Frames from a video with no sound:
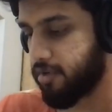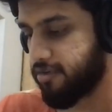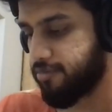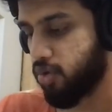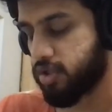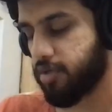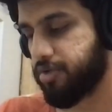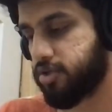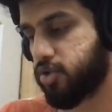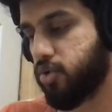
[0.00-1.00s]
if both of
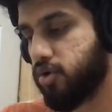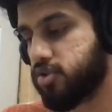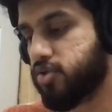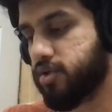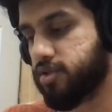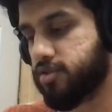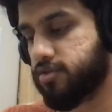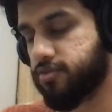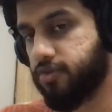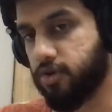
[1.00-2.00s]
them are true, also it is
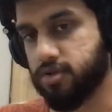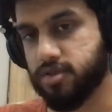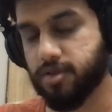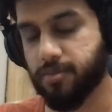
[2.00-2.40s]
false.